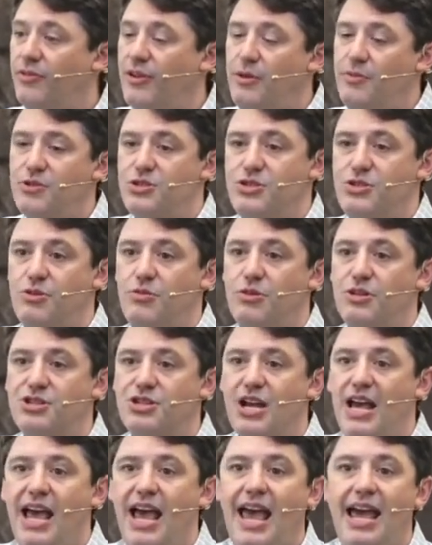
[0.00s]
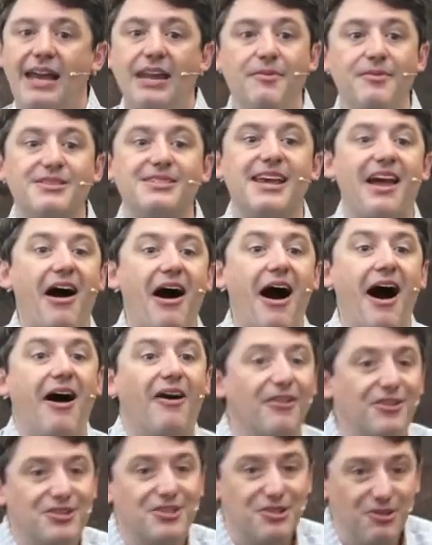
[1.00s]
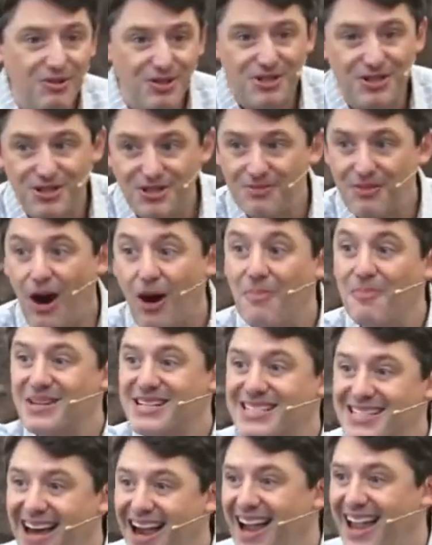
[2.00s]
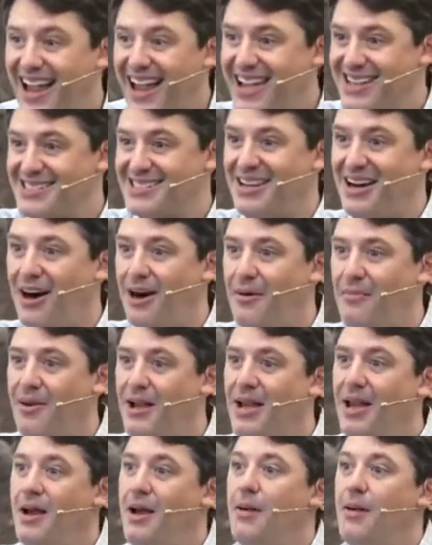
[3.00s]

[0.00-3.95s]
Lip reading: He was Jewish, and he would say, our Messiah has come.